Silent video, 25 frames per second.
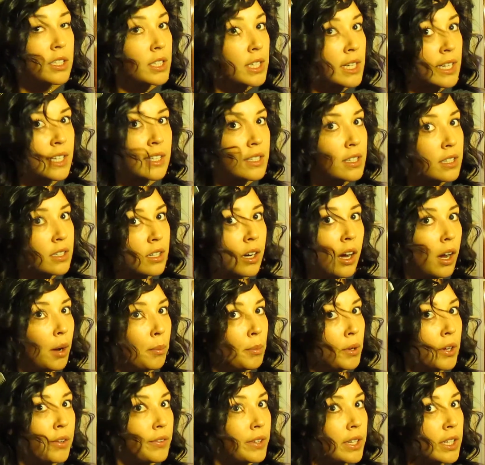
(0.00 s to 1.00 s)
tease the
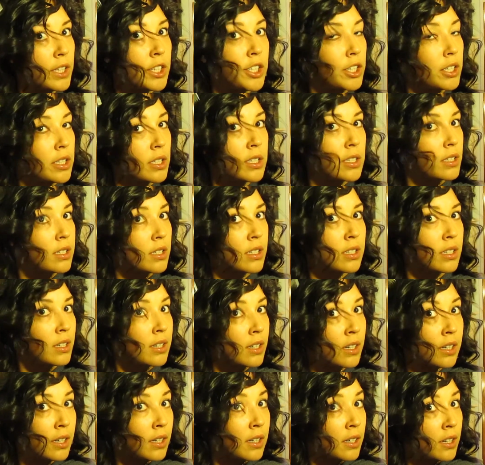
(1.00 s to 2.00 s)
top of it just
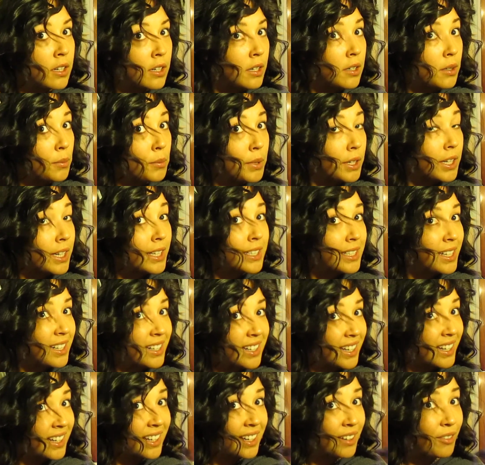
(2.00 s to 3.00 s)
because I
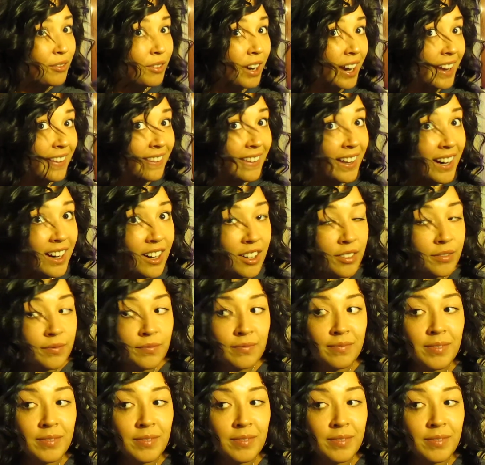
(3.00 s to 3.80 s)
need it right there.